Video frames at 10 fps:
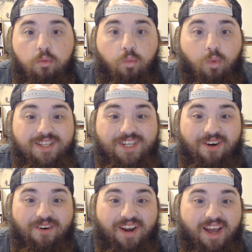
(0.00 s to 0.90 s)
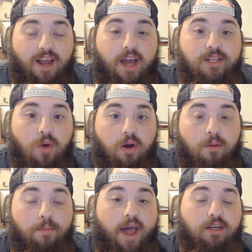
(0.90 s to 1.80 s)
What's going on, guys?
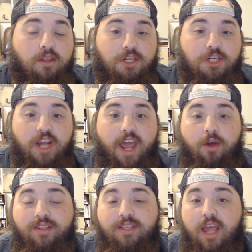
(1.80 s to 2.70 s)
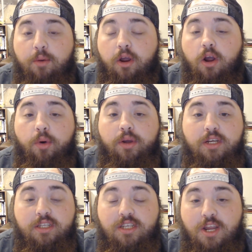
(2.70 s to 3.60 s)
Welcome back to the channel, and today we are going to
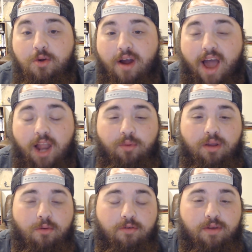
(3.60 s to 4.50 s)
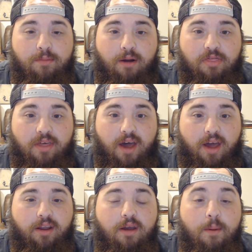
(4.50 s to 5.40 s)
continue our Halloween movie
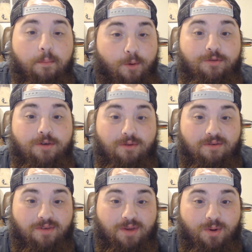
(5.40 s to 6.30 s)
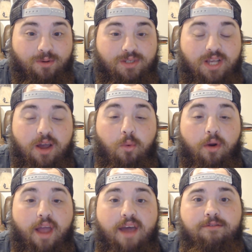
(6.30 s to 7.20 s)
marathon movie reviews,
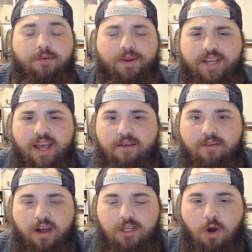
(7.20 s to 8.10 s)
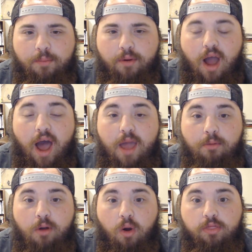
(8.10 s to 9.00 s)
where every day of October I
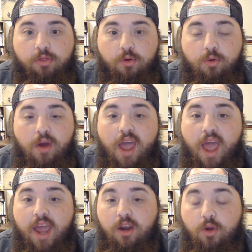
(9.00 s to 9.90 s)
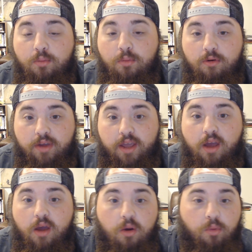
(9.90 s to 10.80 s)
am going through a new
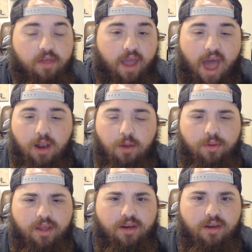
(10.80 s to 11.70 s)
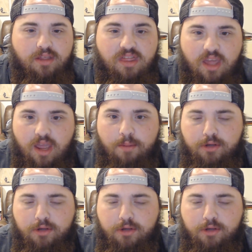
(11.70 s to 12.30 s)
movie with a Halloween theme